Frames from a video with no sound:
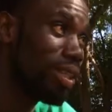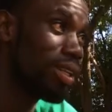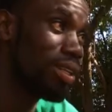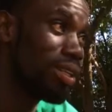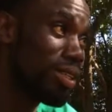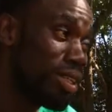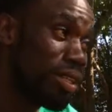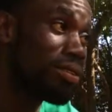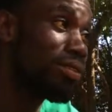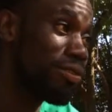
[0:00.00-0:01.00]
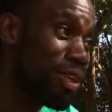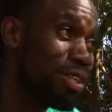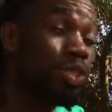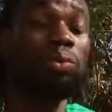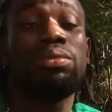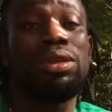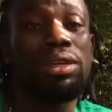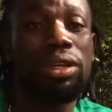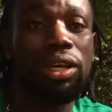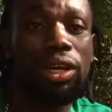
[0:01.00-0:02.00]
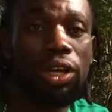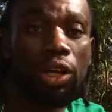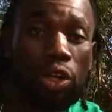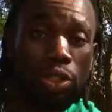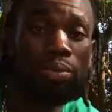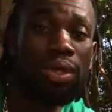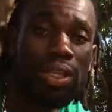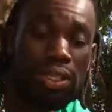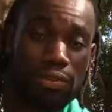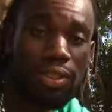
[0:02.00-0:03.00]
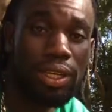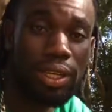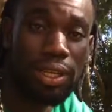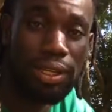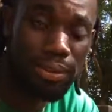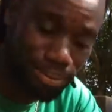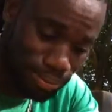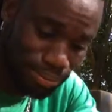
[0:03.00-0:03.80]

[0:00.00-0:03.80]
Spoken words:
And then they qualified you to be a safety kayaker.